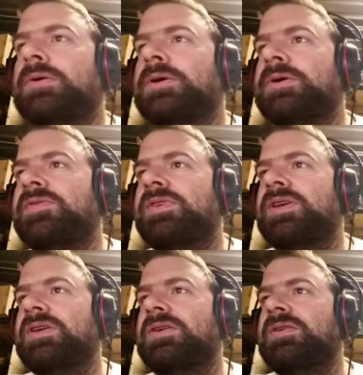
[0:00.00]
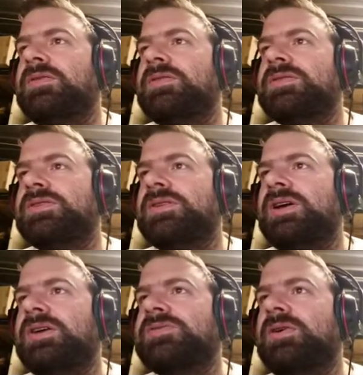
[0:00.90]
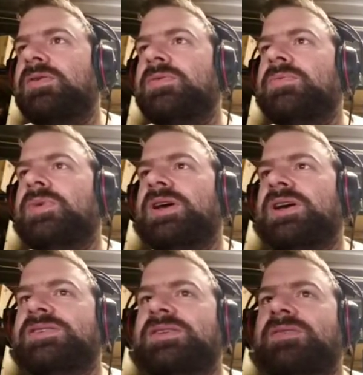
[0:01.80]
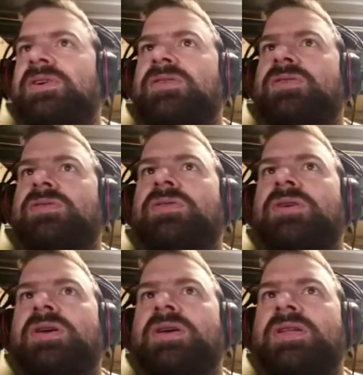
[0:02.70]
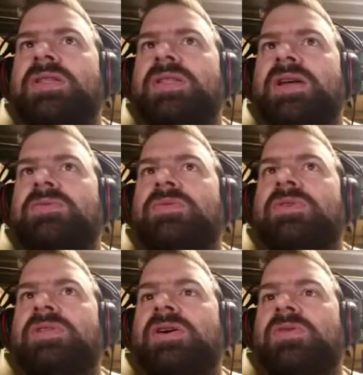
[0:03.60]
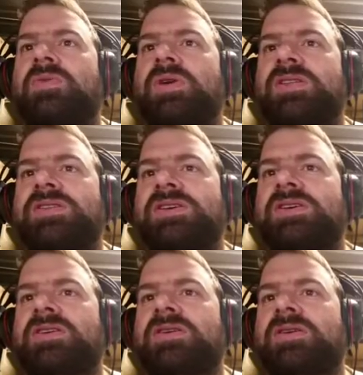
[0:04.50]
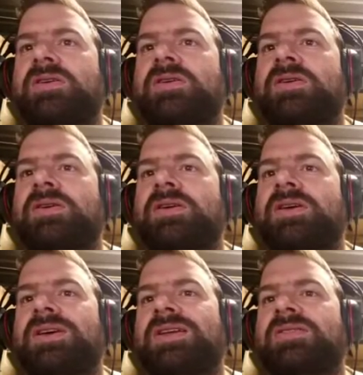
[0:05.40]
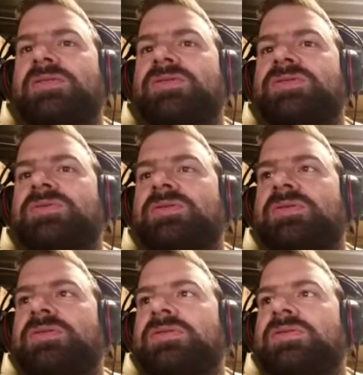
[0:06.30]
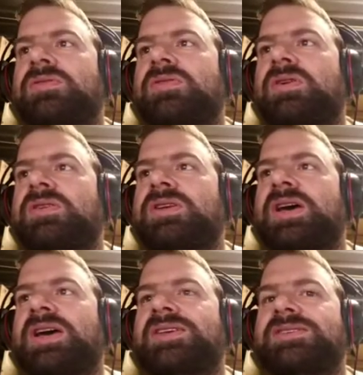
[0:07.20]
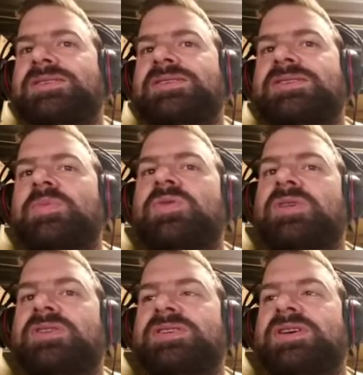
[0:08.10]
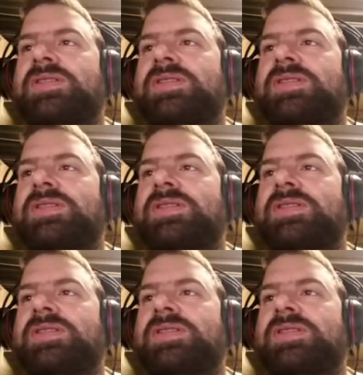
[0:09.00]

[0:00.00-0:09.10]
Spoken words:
See like so. Whereas if I do that with low quality here, it looks not as smooth as that.